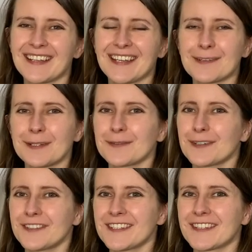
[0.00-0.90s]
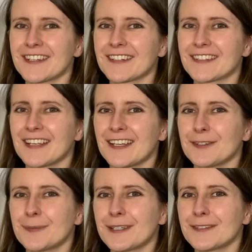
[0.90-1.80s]
When you first start,
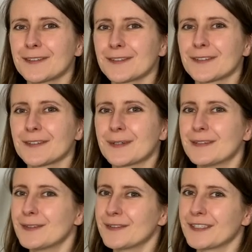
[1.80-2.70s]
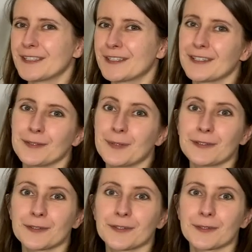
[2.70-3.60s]
you may not know everything. You may
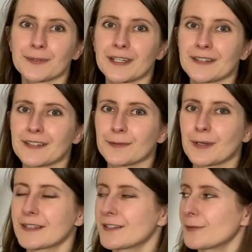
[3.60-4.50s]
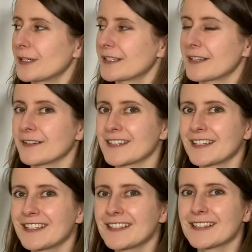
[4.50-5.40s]
not know that the red strings are
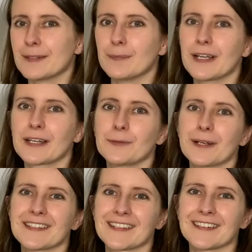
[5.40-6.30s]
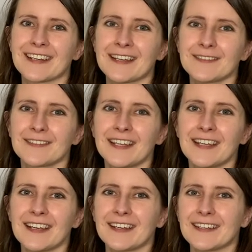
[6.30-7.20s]
C's, the black ones are F,
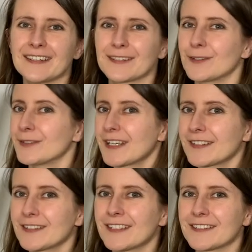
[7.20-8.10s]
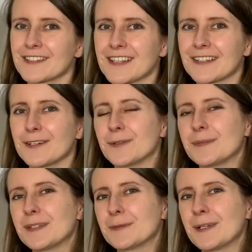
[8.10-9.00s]
and all the other letters that go in
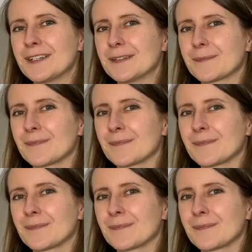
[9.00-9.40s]
between.